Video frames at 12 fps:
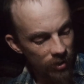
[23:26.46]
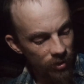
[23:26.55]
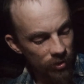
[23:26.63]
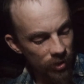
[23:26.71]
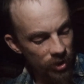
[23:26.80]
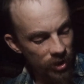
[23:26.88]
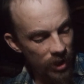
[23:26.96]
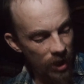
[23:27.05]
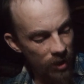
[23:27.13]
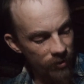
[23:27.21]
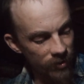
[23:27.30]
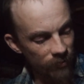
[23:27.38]

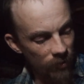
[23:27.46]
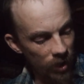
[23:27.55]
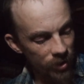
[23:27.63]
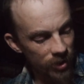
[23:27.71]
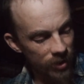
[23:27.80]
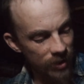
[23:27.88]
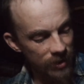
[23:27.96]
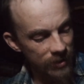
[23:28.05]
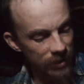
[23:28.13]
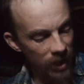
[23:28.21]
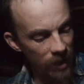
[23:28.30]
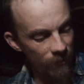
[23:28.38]
Georgetown is
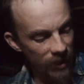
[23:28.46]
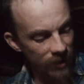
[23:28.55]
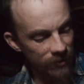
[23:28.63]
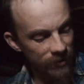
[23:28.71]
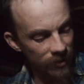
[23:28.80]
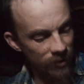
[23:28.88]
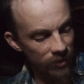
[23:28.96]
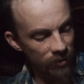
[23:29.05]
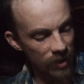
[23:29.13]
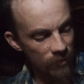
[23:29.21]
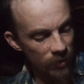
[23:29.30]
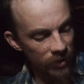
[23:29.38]
Washington's lame answer to
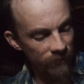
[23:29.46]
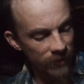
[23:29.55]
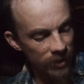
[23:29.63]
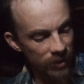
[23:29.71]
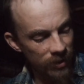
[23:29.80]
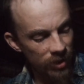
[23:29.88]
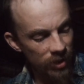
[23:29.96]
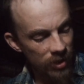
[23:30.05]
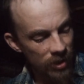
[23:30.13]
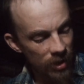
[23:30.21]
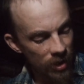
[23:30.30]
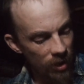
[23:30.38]
Greenwich Village
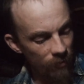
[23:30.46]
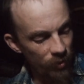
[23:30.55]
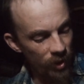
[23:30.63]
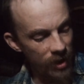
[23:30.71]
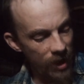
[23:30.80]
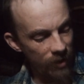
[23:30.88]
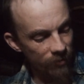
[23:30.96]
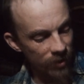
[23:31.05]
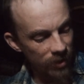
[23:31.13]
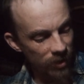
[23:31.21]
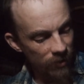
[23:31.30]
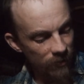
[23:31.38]
but not
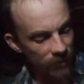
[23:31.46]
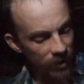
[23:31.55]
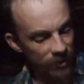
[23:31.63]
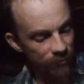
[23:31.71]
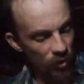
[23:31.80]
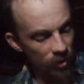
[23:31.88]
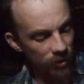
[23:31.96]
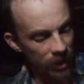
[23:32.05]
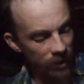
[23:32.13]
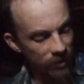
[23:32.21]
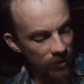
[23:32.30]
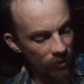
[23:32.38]
really. It's more
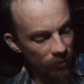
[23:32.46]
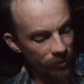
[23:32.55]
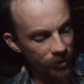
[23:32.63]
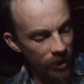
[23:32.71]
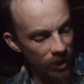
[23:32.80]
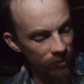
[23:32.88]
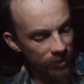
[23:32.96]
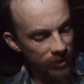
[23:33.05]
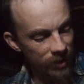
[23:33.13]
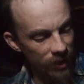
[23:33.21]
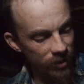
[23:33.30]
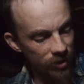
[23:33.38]
like the Old Town
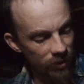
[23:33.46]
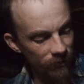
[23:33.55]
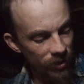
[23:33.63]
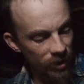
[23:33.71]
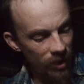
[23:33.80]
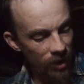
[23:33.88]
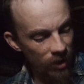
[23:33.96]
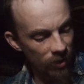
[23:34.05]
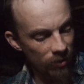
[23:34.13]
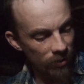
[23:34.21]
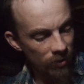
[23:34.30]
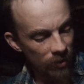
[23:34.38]
section of
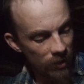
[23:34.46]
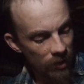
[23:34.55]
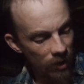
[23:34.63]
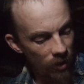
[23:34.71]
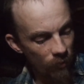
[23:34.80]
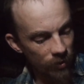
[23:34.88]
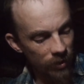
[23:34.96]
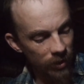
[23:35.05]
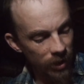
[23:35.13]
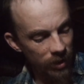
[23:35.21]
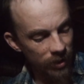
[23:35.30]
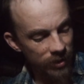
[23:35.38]
Chicago, where the
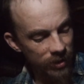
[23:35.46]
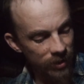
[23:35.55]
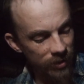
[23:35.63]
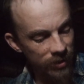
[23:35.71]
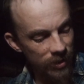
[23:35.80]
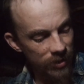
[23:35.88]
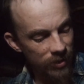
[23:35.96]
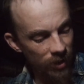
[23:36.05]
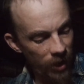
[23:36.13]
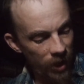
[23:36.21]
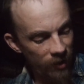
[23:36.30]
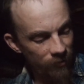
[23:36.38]
leading citizens
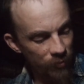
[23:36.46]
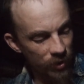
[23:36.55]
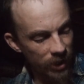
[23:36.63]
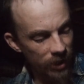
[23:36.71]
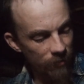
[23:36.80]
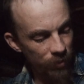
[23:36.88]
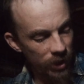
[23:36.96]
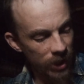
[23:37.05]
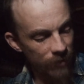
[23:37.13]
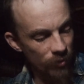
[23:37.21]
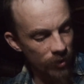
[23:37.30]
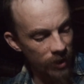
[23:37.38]
are half bright
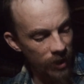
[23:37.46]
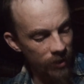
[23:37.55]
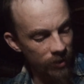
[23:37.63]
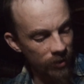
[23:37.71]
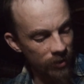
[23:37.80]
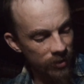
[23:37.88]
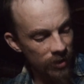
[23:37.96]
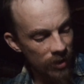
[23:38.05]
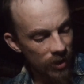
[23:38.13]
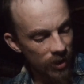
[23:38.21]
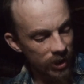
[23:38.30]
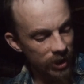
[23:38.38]
Playboy editors
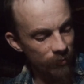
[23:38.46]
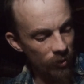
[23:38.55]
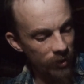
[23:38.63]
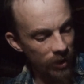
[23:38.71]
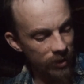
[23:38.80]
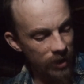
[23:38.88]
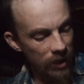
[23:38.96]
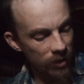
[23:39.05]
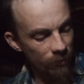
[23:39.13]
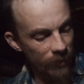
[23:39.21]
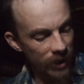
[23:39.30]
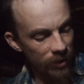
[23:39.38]
smoking
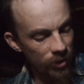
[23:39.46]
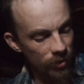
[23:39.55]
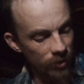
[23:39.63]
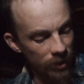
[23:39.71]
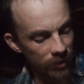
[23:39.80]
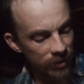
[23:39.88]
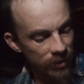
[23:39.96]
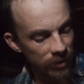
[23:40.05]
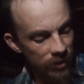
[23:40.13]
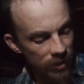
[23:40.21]
tailor made joints.